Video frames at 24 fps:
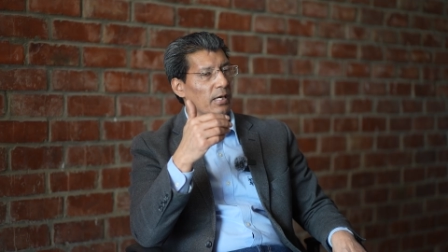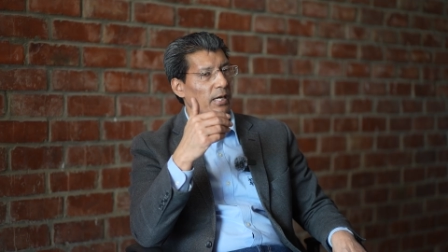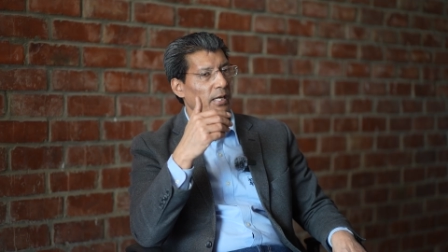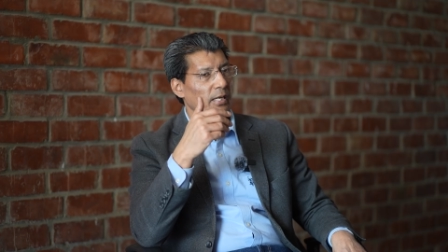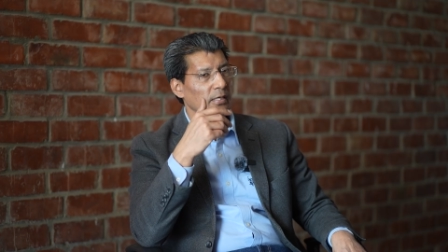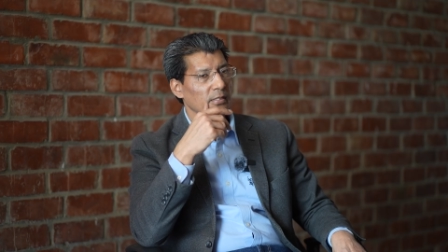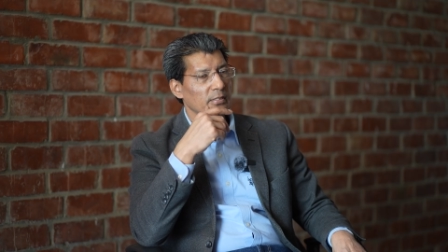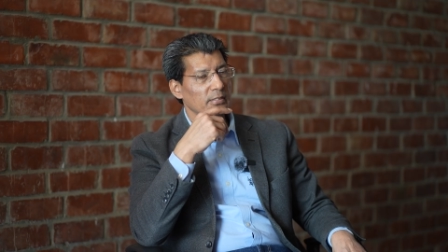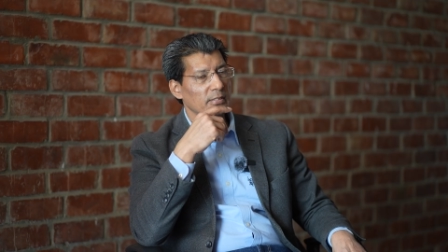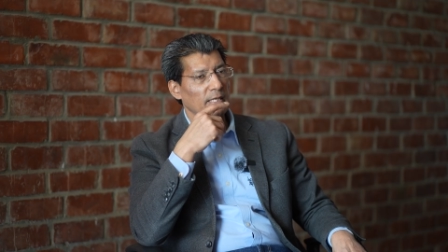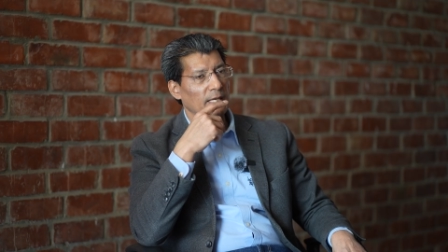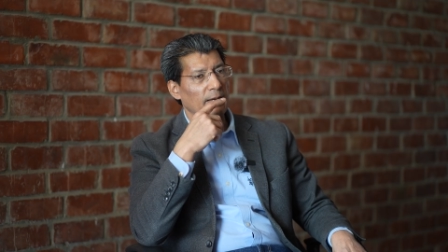
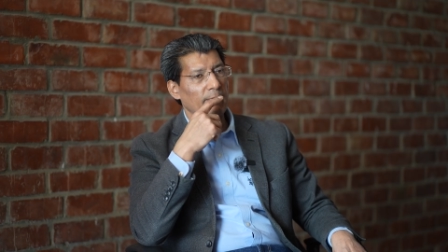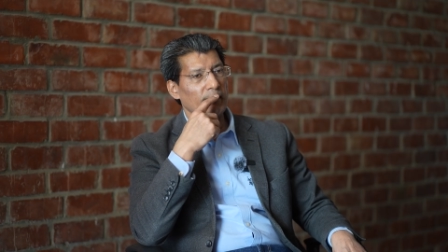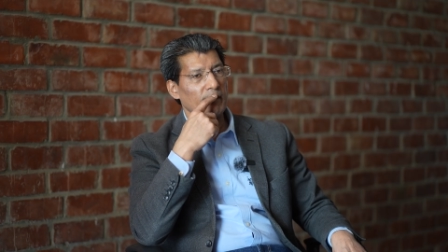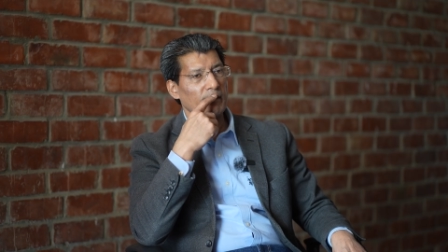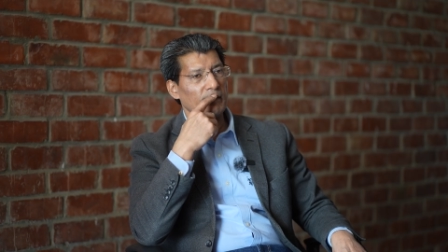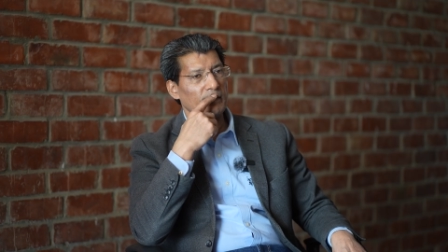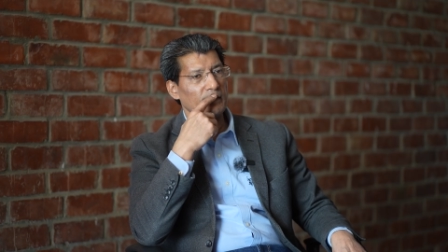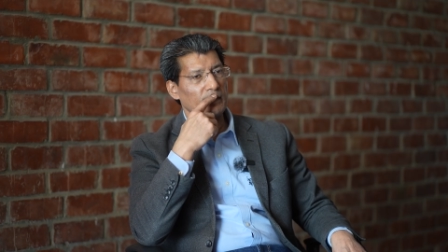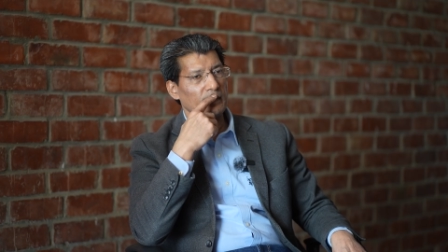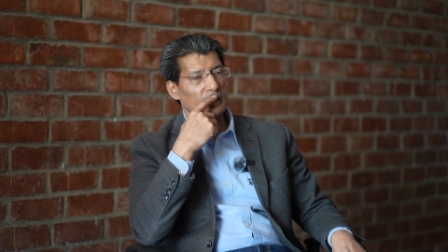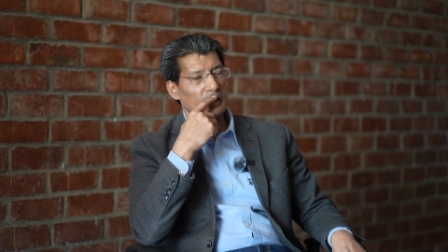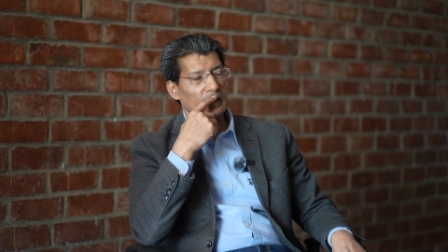And
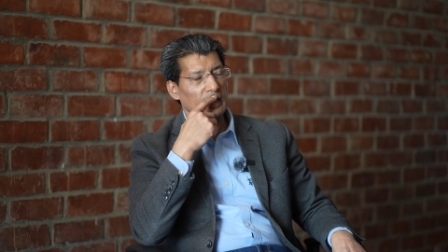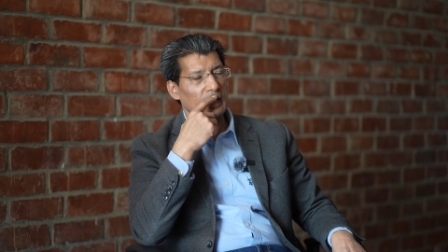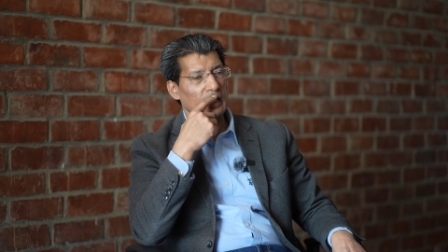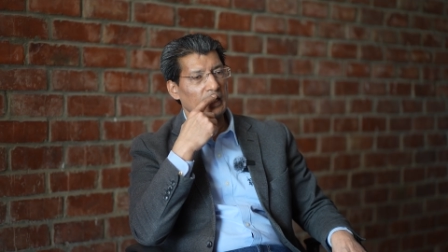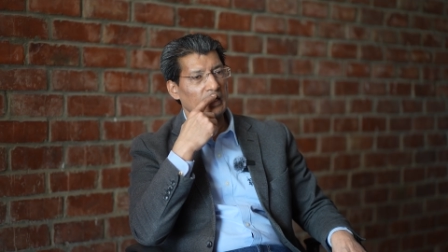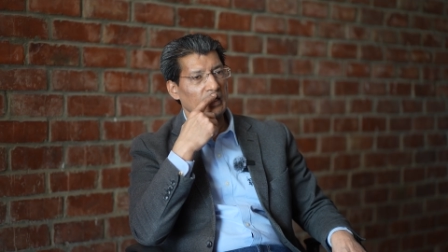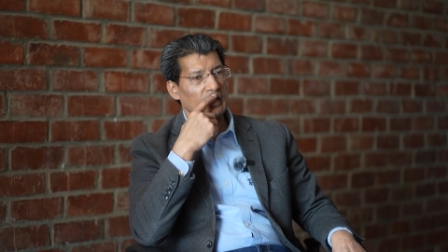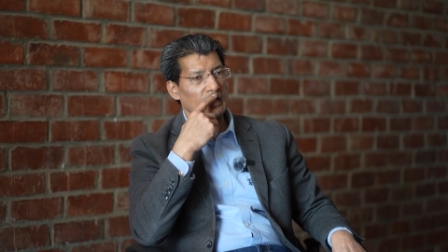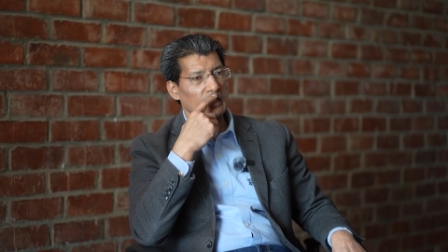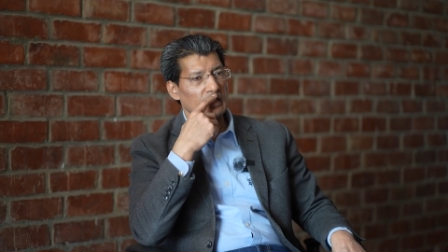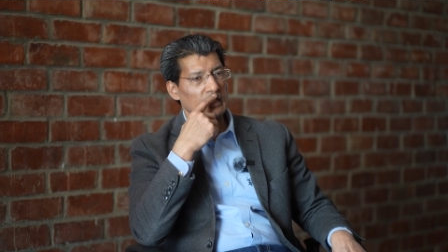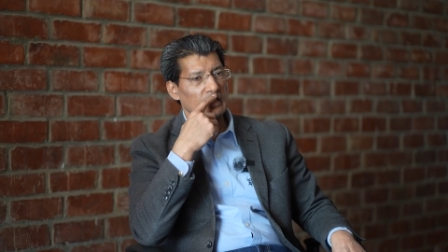some
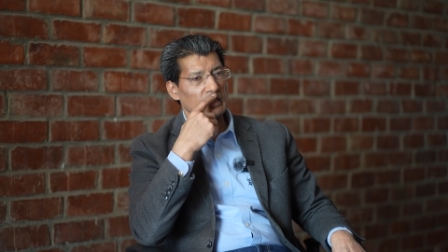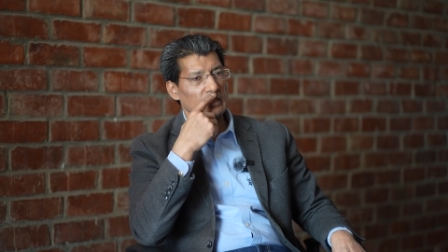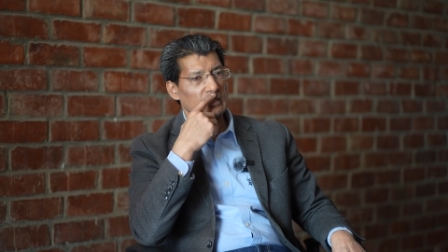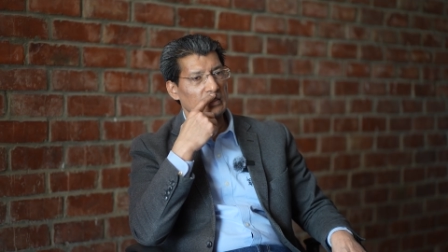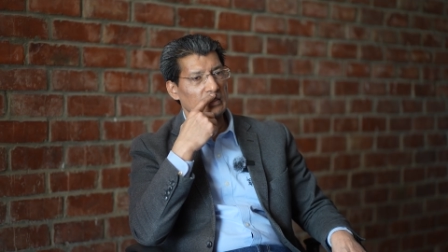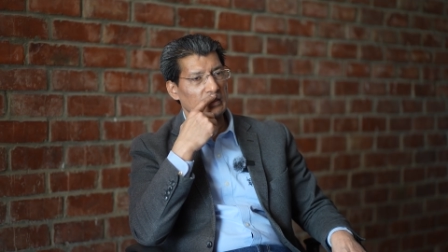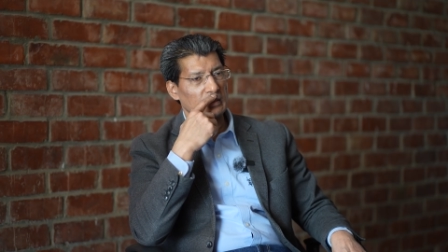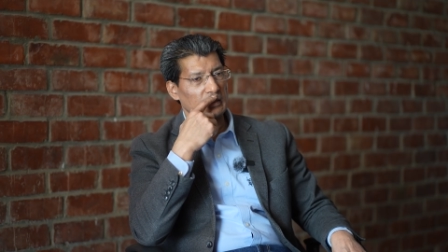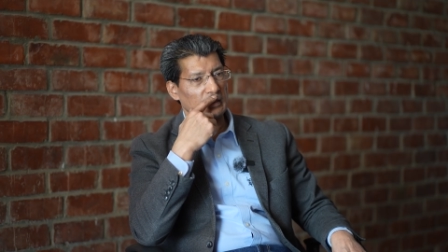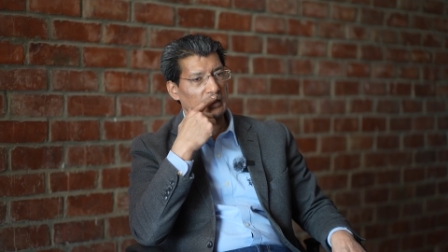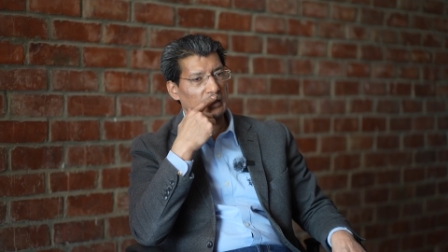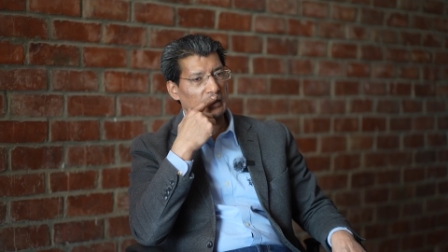
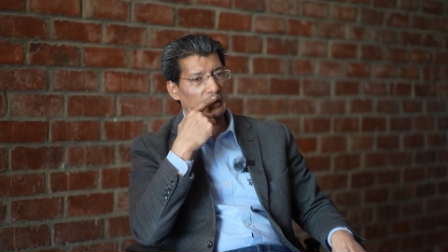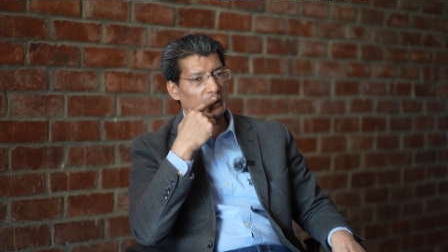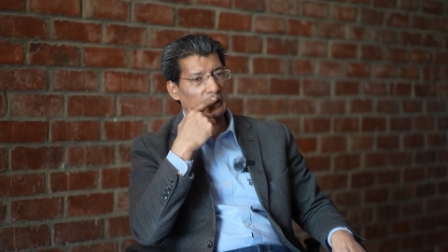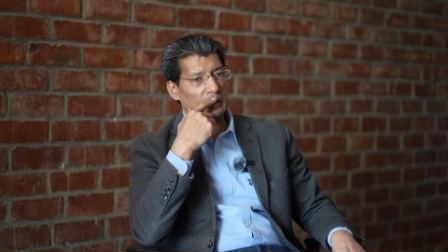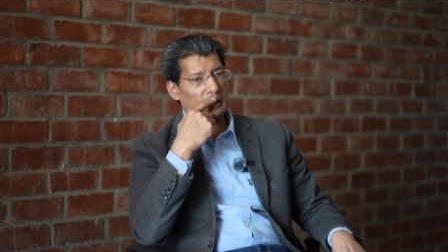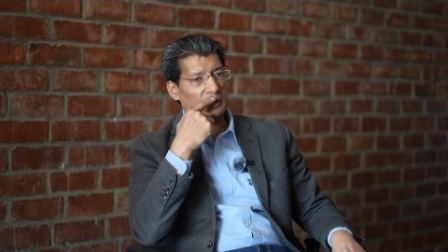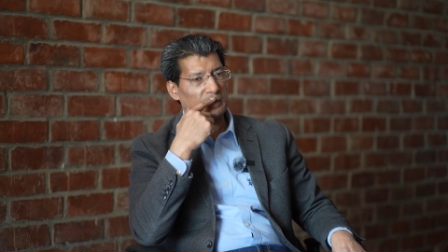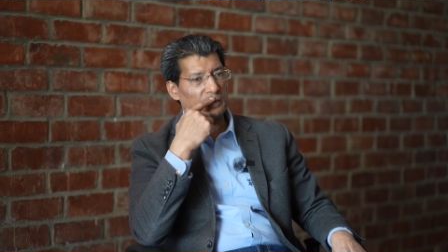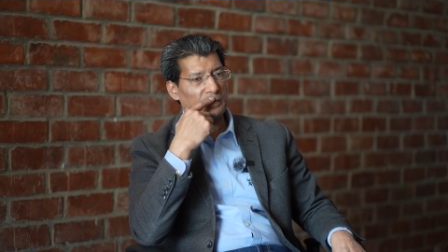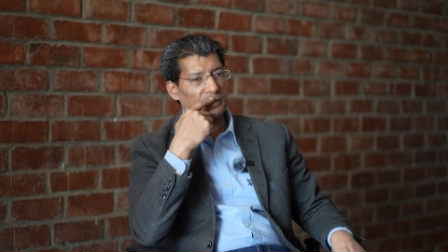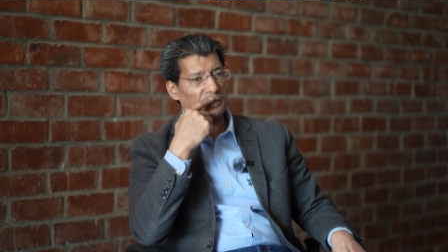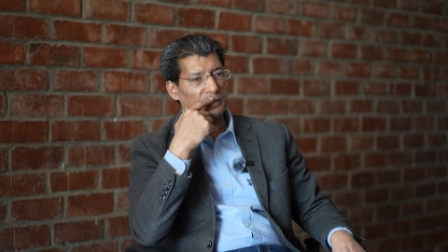areas
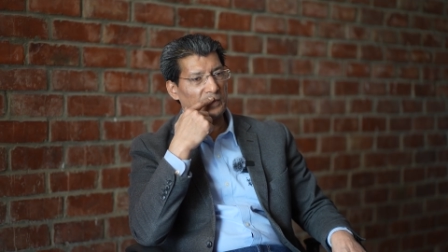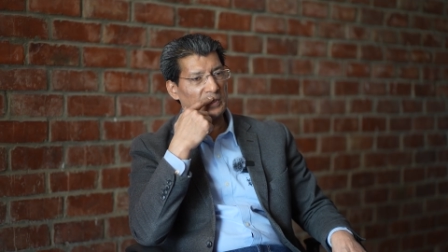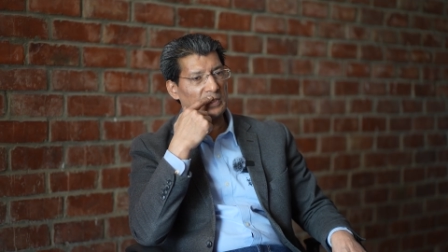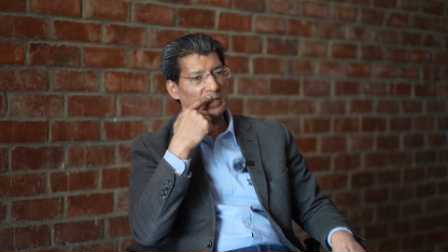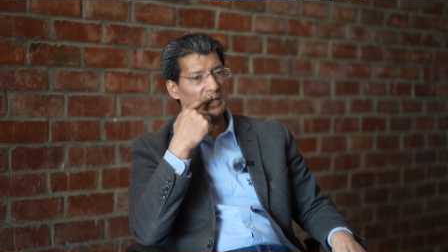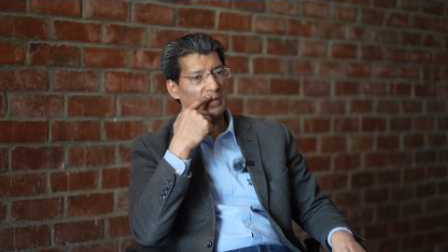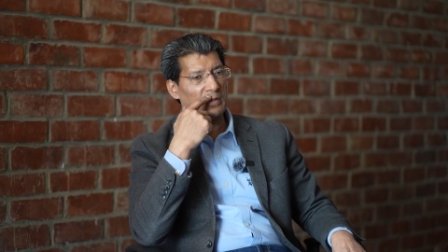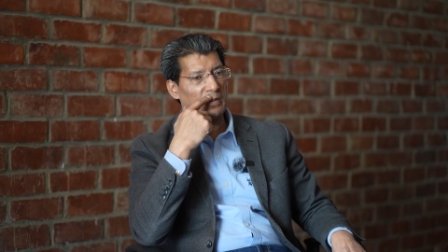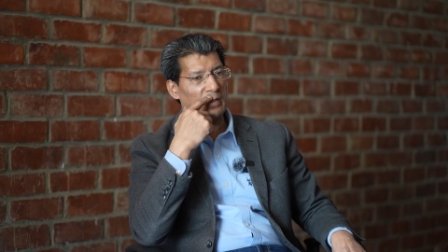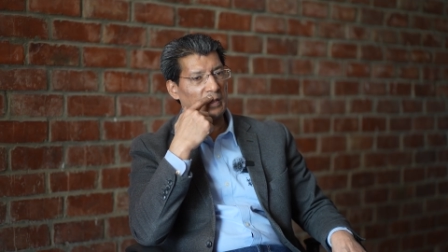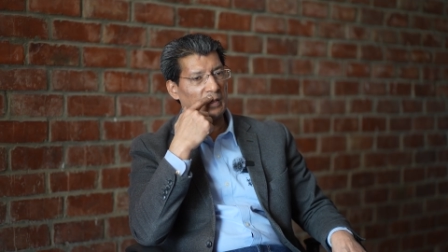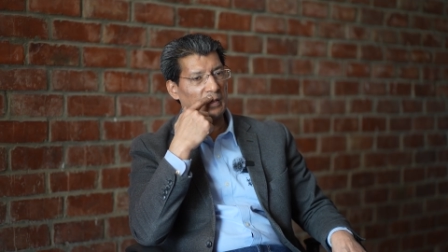
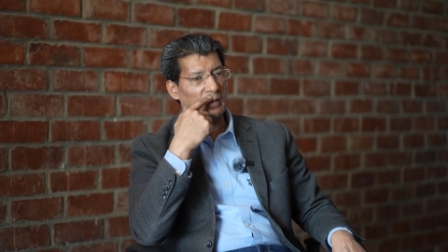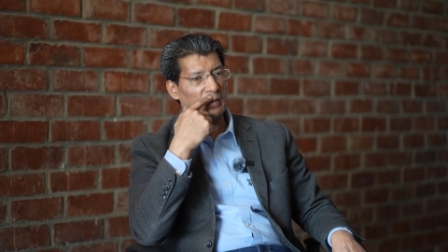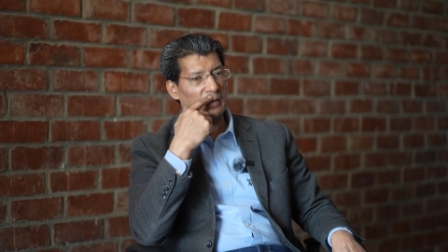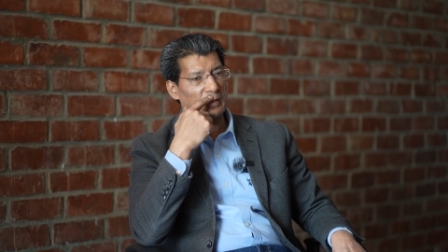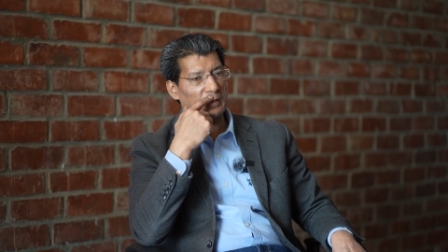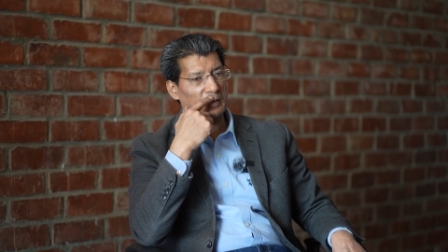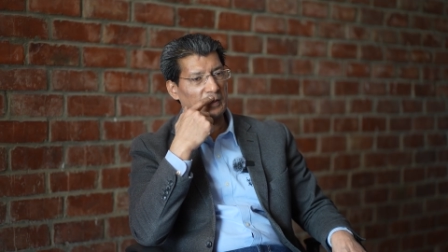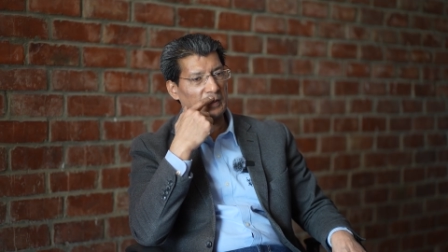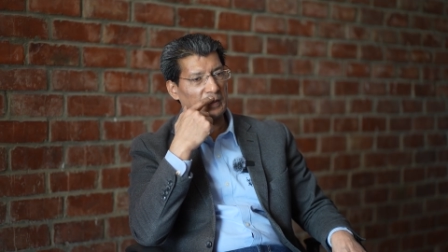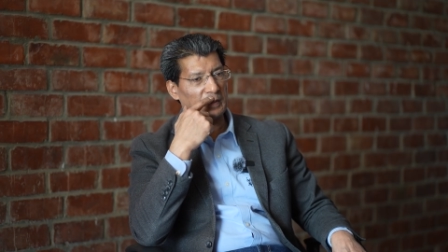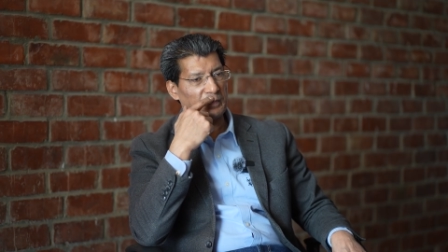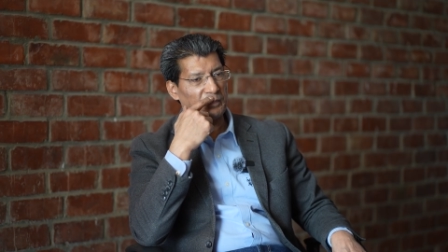which I
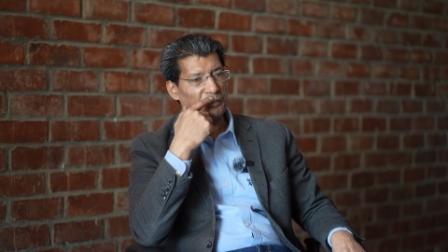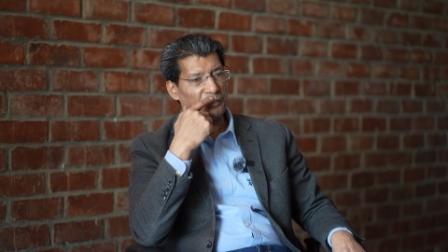think